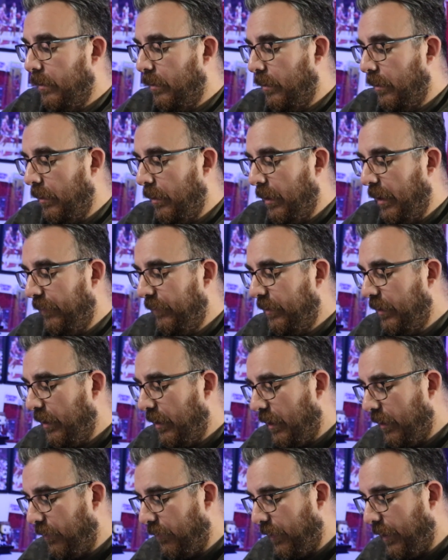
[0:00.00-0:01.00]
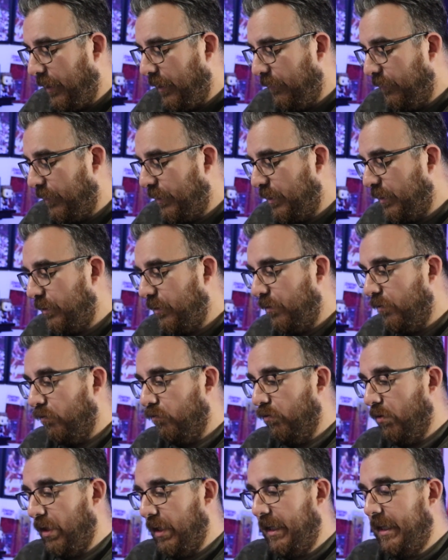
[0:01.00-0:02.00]
Uh, everything got graded, which is
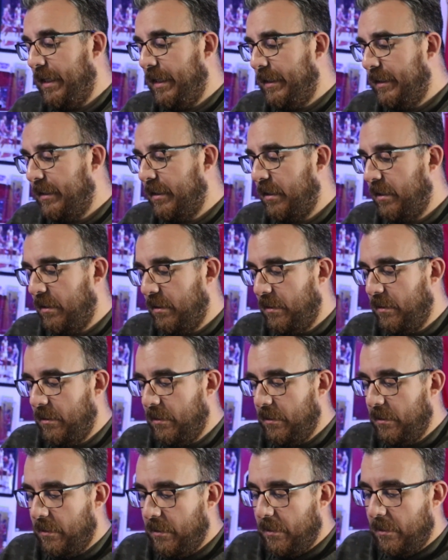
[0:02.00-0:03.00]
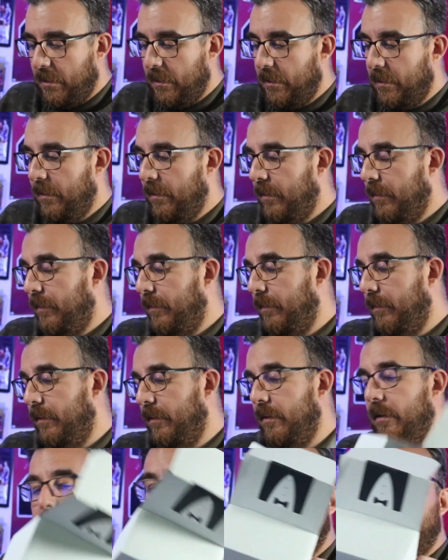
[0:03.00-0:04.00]
great.
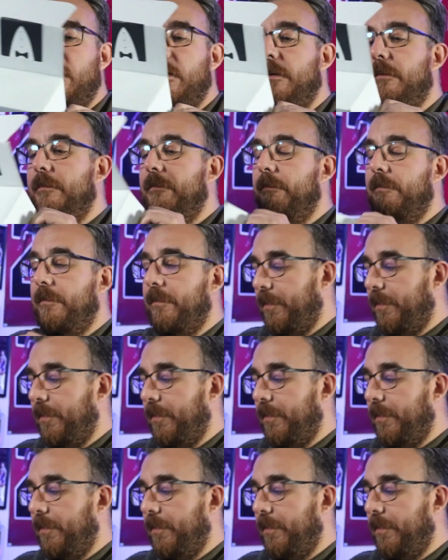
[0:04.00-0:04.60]
Um,